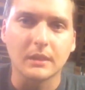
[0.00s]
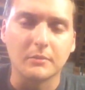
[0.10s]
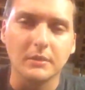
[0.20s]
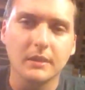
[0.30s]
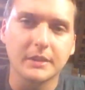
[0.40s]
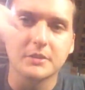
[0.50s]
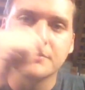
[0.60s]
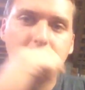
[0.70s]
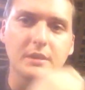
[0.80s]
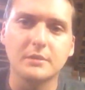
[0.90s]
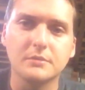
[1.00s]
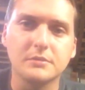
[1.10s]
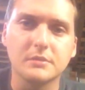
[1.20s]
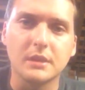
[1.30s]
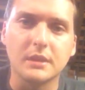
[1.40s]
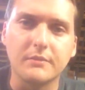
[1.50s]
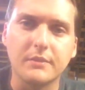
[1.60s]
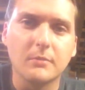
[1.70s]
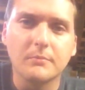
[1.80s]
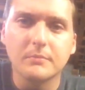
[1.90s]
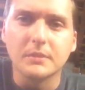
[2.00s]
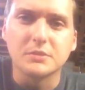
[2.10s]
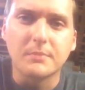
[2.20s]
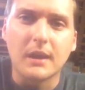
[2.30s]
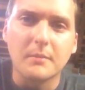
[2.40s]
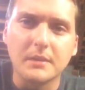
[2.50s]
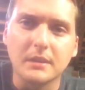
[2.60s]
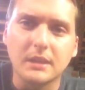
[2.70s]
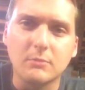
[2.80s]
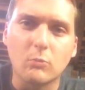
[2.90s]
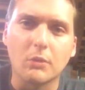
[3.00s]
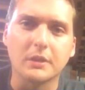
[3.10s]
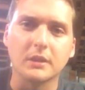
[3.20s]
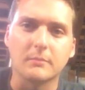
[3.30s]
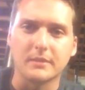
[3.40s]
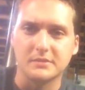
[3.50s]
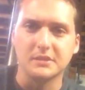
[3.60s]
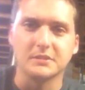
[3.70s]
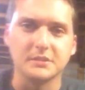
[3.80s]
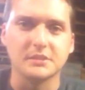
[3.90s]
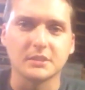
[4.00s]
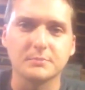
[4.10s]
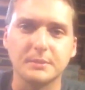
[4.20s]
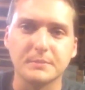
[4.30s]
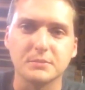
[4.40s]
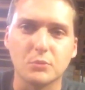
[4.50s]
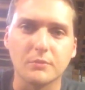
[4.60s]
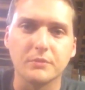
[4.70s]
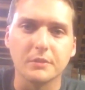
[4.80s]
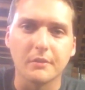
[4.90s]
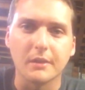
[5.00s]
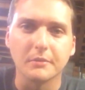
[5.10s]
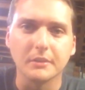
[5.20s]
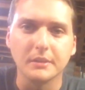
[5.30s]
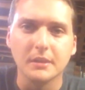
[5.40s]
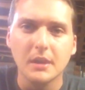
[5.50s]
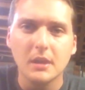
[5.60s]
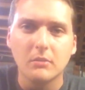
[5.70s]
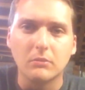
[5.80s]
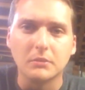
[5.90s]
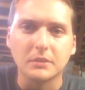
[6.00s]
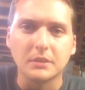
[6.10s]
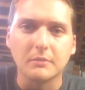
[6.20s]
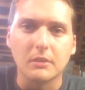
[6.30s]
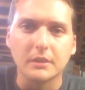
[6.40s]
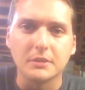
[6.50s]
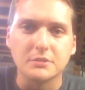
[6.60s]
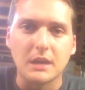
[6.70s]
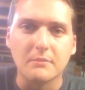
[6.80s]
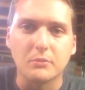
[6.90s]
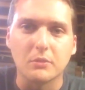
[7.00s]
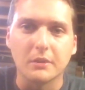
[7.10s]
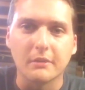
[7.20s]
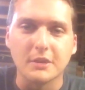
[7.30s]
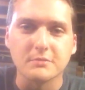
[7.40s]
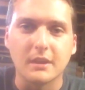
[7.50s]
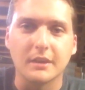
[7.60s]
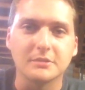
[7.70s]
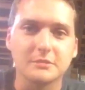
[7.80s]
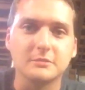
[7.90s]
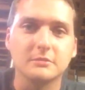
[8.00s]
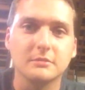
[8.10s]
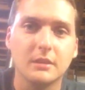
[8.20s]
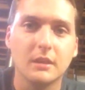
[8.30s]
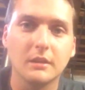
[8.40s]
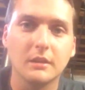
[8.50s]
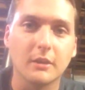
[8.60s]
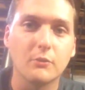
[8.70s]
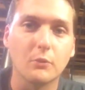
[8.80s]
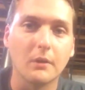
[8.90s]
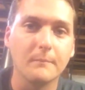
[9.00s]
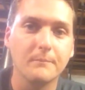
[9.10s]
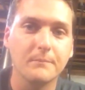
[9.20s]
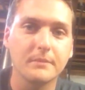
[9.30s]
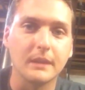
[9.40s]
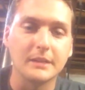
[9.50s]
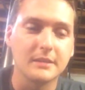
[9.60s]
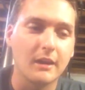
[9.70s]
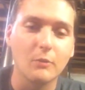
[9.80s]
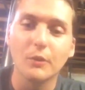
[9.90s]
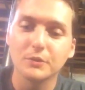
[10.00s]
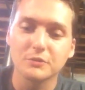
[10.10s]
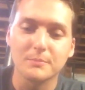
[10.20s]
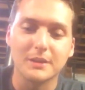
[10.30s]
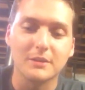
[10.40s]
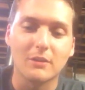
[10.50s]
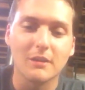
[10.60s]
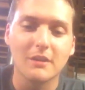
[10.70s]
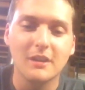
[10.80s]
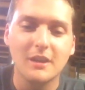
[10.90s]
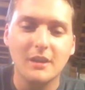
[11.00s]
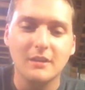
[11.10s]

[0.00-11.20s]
I really like your videos, and they've helped inspire me to keep working on my '66 Plymouth Sport Fury. I really wanted to get it running and drive before I graduated high school. Go for it. That's how I was with my Dart.